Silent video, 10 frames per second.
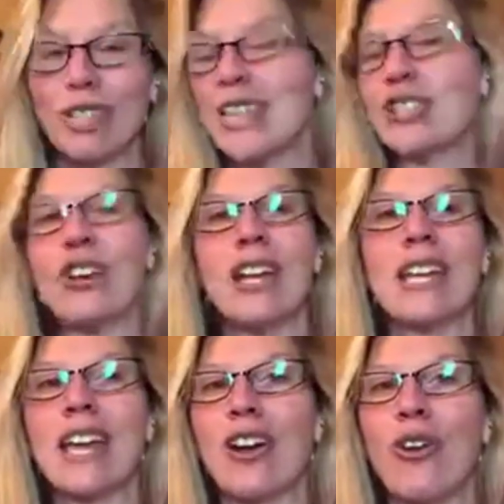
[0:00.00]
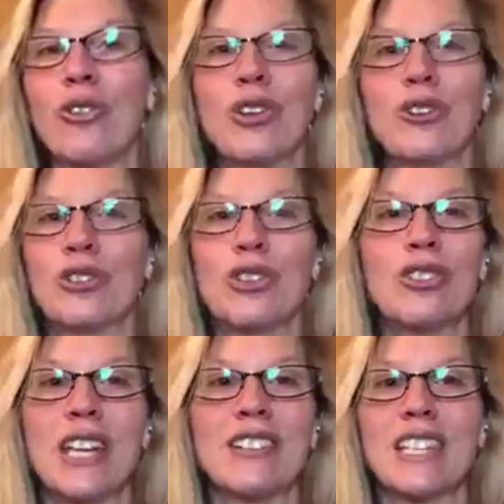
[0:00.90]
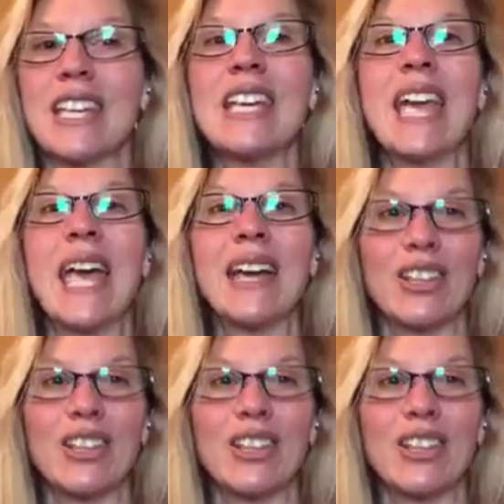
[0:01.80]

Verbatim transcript: He's trying to get a hold of your shirt tails and he can't,